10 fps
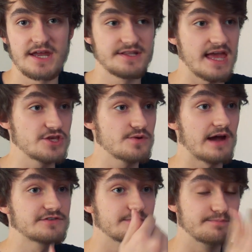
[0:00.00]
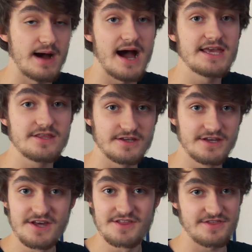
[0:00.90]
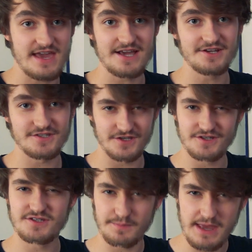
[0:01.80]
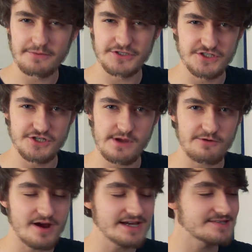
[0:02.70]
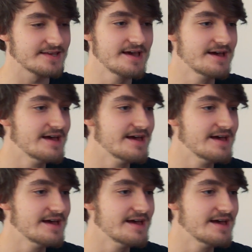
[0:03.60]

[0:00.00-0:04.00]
and then you have to buy the thing to be able to do it right.